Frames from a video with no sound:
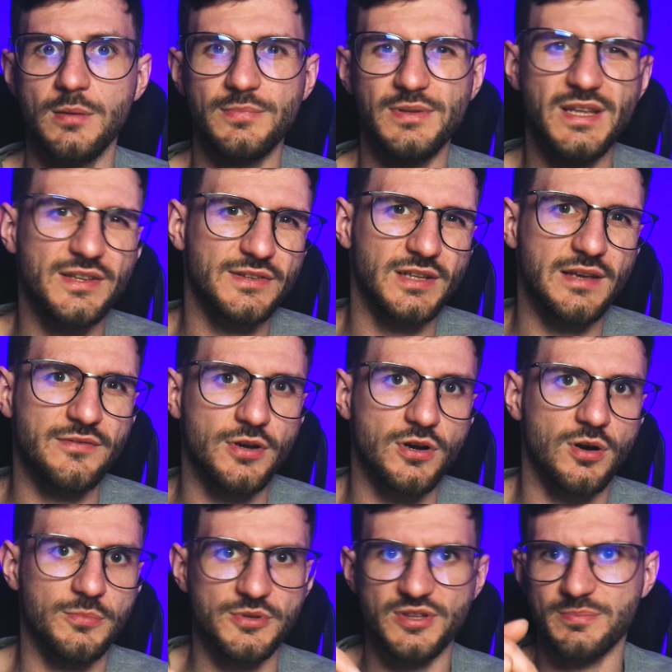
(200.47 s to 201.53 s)
Please leave your
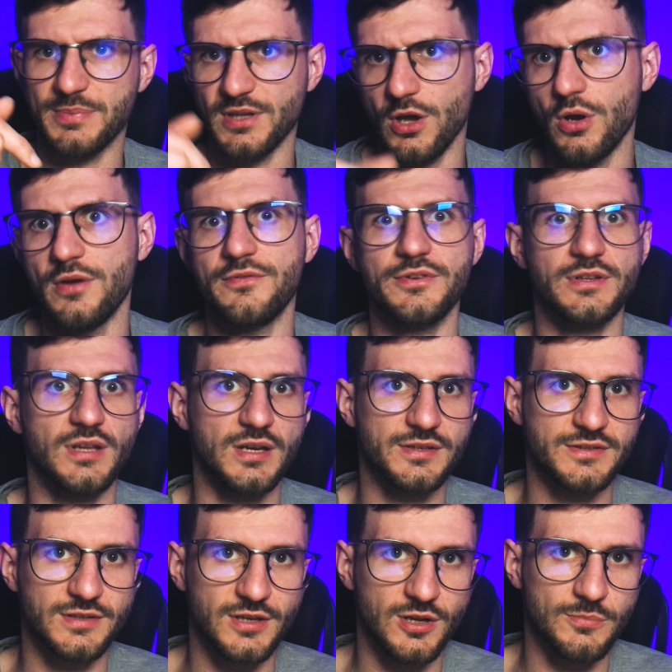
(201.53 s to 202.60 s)
comments below if you'd like
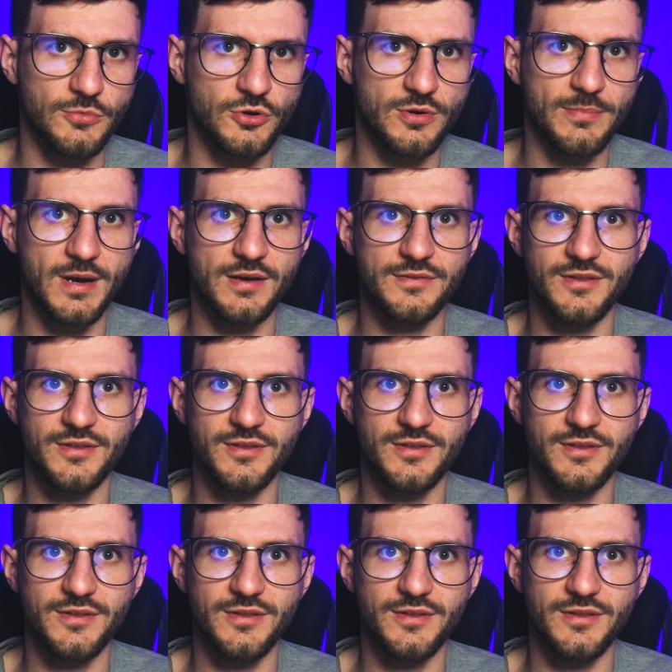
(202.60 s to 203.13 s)
to learn more about